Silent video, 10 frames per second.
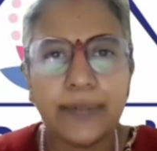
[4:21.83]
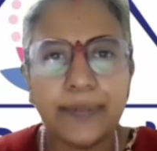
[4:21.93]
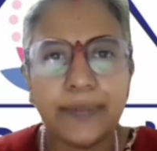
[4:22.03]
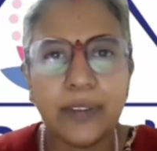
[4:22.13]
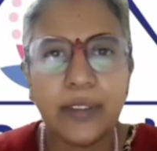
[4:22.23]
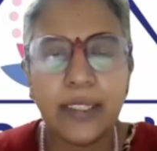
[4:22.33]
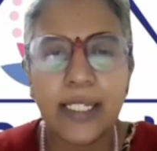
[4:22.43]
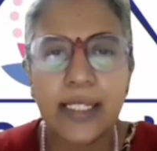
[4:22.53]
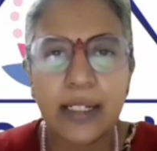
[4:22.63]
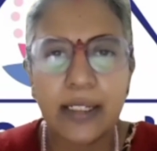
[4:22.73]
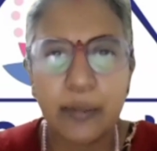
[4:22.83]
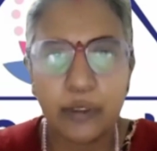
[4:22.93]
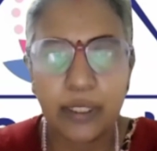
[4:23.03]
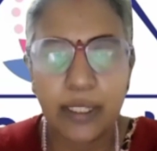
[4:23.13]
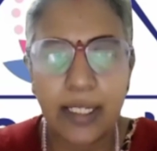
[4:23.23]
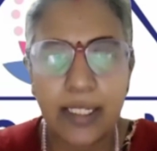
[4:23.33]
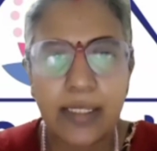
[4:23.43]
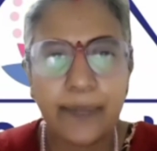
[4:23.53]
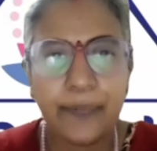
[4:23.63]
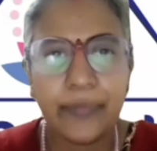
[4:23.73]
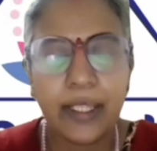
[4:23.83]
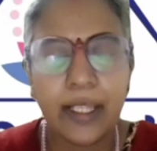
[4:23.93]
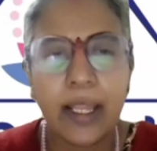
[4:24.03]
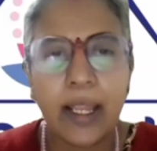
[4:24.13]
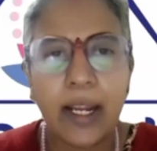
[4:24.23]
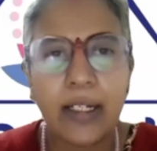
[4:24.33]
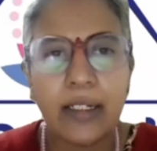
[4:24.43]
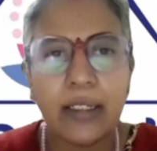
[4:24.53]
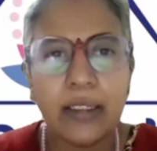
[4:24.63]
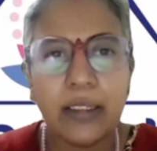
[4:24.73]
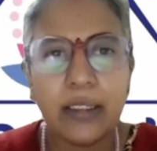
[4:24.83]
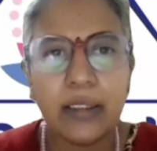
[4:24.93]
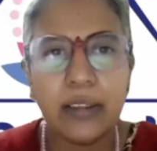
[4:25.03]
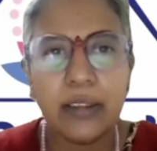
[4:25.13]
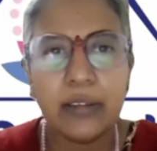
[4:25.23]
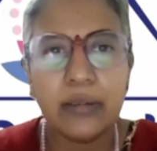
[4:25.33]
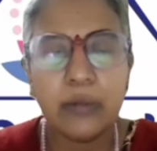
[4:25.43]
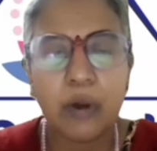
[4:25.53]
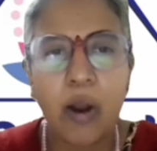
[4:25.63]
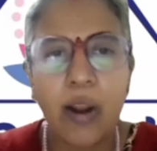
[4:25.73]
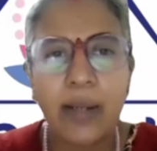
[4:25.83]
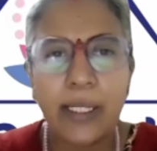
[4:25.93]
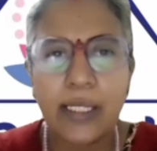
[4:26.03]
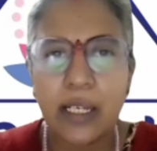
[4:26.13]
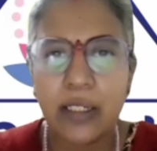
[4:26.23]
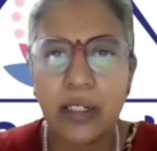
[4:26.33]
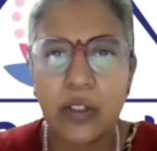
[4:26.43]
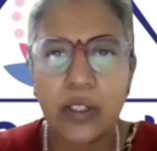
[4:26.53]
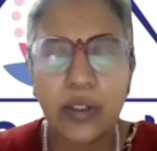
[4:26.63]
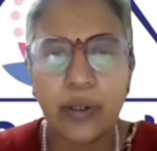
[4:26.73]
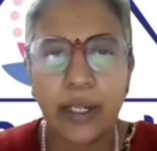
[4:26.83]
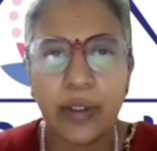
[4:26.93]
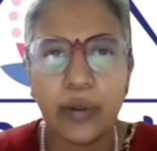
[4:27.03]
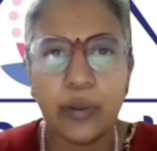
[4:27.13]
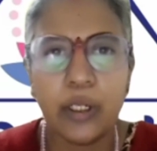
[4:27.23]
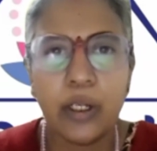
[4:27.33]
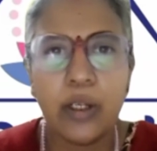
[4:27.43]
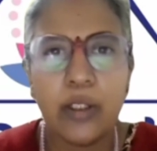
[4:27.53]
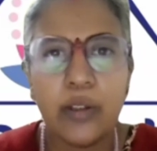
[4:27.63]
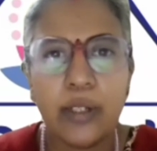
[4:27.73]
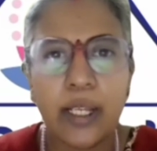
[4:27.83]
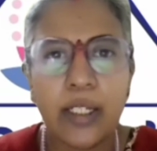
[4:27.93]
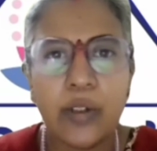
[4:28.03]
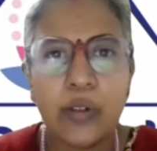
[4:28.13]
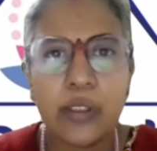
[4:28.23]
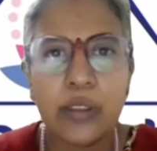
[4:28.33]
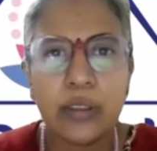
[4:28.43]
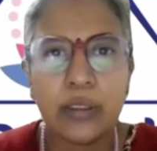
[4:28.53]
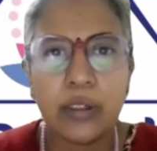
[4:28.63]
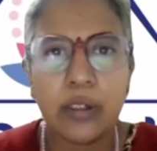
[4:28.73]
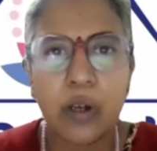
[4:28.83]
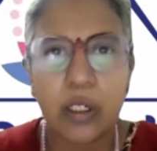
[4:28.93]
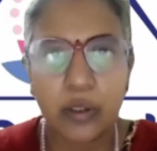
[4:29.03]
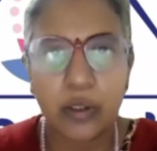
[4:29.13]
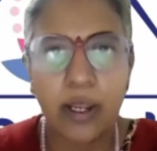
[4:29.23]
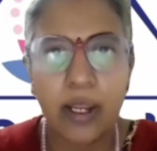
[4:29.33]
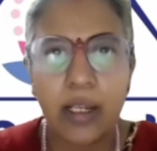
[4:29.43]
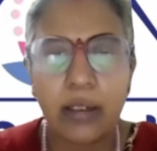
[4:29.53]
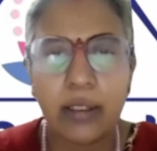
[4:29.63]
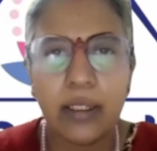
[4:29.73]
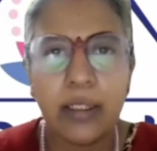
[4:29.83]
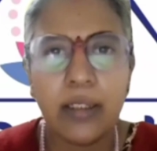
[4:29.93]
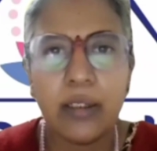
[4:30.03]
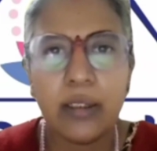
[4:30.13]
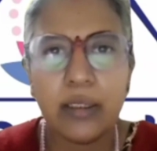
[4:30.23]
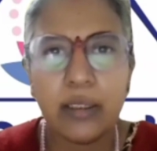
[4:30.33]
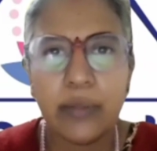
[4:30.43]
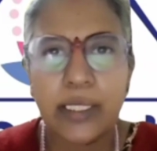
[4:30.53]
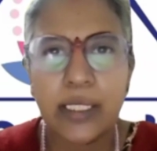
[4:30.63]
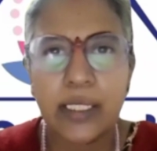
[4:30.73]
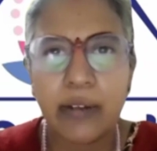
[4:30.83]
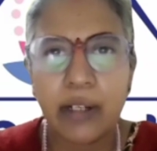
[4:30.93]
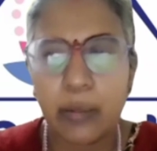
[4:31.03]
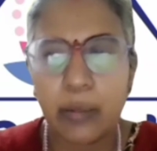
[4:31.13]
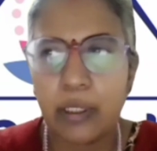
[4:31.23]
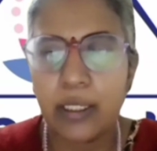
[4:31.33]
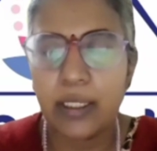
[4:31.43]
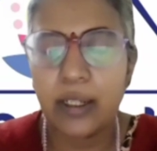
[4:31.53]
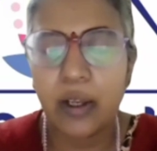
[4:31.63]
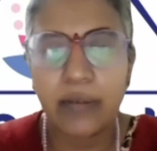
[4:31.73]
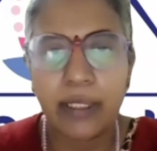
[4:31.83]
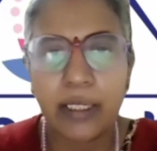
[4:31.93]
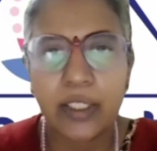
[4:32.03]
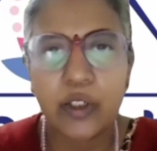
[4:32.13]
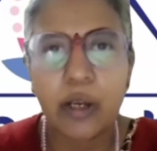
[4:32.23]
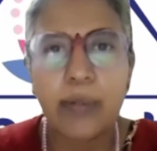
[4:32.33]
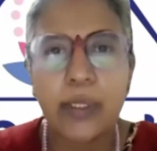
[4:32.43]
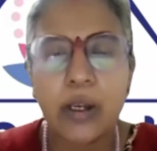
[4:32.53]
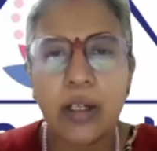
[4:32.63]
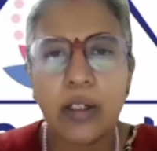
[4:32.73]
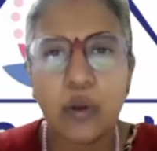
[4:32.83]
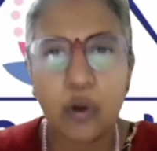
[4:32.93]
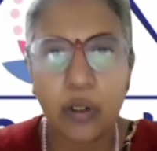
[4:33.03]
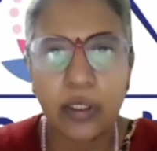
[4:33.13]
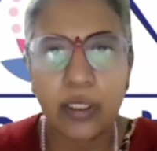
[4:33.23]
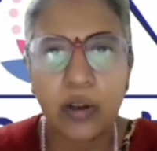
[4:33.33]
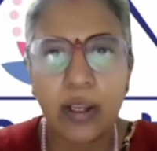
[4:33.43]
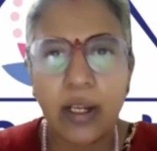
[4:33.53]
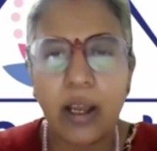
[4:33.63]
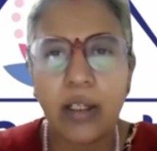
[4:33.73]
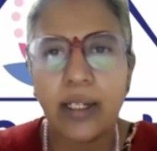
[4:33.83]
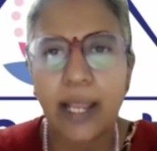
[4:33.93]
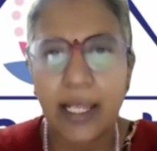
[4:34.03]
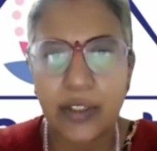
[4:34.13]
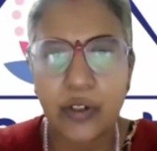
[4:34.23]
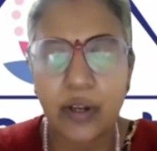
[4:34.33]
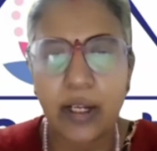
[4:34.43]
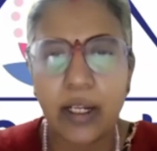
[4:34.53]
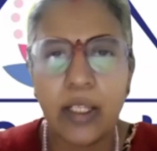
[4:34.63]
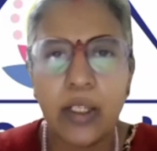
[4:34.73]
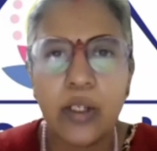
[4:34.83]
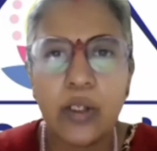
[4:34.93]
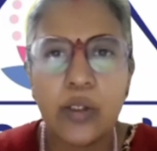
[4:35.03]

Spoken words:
Okay, these are the mudras, and oil massage also you can do. You can use ortho oil, which is available in Ayurvedic shops, or coconut oil or castor oil.